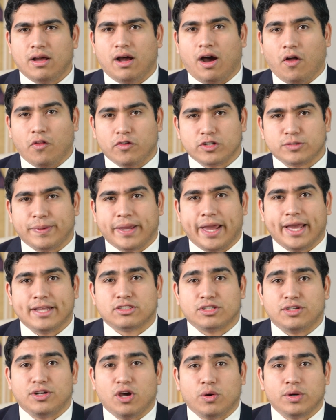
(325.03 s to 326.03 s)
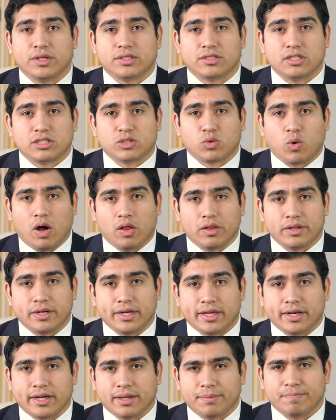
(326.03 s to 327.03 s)
Others began to notice this
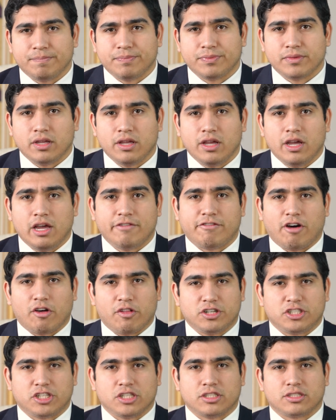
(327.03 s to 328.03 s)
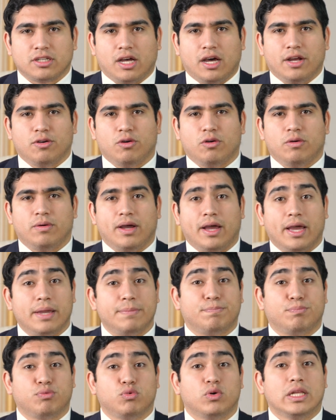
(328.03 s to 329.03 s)
quality in him. Father Genzano, a
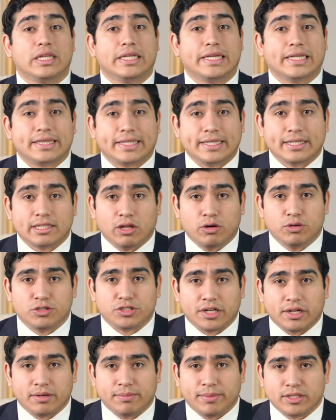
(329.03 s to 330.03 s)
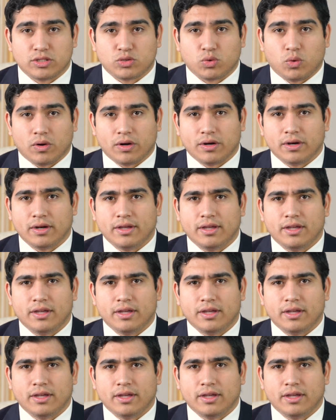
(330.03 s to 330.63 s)
brilliant theologian and mentor,